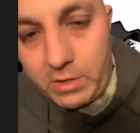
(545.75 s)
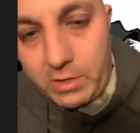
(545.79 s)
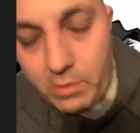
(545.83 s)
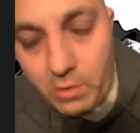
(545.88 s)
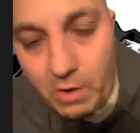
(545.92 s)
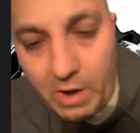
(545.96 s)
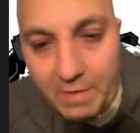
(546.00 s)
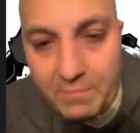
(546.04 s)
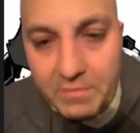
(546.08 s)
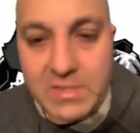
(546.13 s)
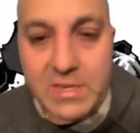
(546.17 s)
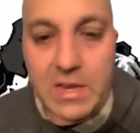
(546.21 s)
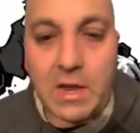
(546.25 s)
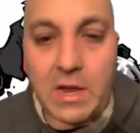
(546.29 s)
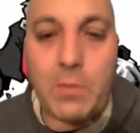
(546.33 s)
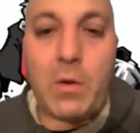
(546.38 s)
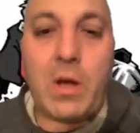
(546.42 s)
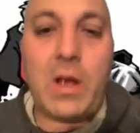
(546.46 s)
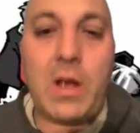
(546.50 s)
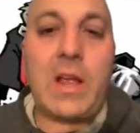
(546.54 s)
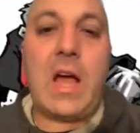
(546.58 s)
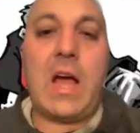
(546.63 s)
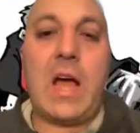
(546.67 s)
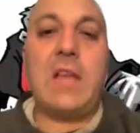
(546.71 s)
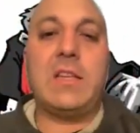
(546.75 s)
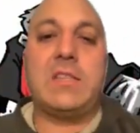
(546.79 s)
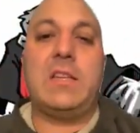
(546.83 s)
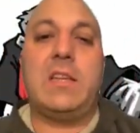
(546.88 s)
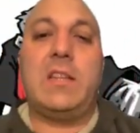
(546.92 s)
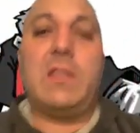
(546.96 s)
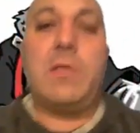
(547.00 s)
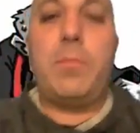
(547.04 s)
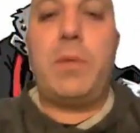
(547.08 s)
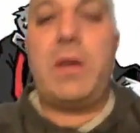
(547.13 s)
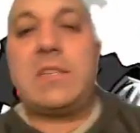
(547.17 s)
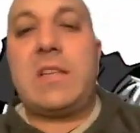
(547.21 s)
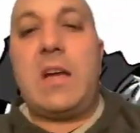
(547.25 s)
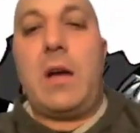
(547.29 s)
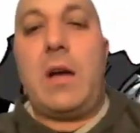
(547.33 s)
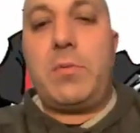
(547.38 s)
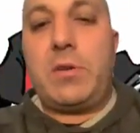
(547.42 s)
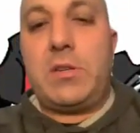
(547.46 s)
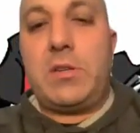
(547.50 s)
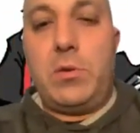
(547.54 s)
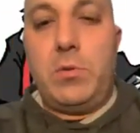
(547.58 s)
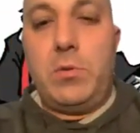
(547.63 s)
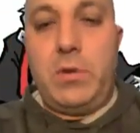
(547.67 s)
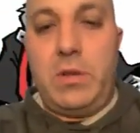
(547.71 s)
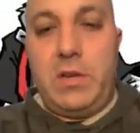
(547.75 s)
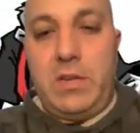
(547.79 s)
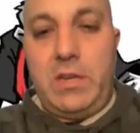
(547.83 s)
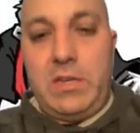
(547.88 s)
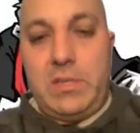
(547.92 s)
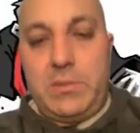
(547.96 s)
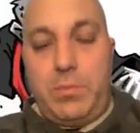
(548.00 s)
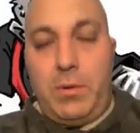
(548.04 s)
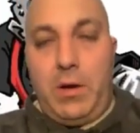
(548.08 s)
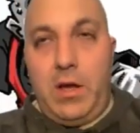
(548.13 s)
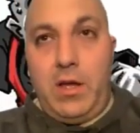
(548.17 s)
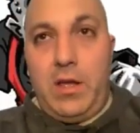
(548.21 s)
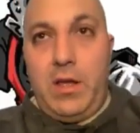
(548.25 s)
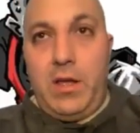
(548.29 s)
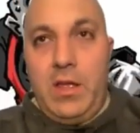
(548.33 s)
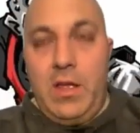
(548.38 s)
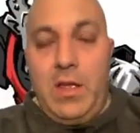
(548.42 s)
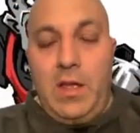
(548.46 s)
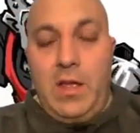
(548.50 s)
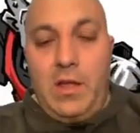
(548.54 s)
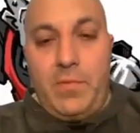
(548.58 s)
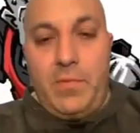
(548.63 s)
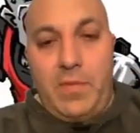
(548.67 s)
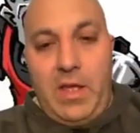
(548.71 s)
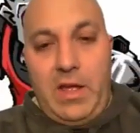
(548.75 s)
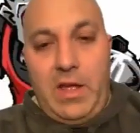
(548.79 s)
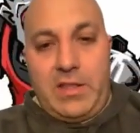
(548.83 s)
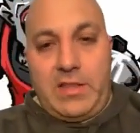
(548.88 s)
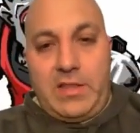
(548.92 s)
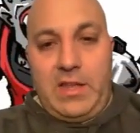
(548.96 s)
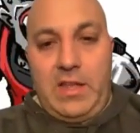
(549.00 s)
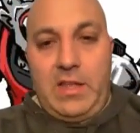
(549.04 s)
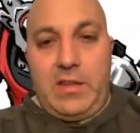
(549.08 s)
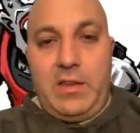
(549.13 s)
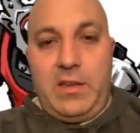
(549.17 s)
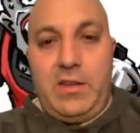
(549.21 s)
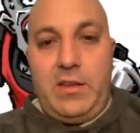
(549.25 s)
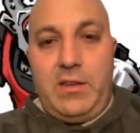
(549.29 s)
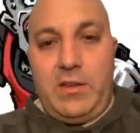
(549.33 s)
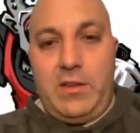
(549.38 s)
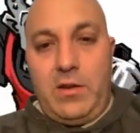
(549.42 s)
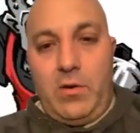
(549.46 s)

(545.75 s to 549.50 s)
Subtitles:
Obviously, I want guys to get the best opportunities, but at the end of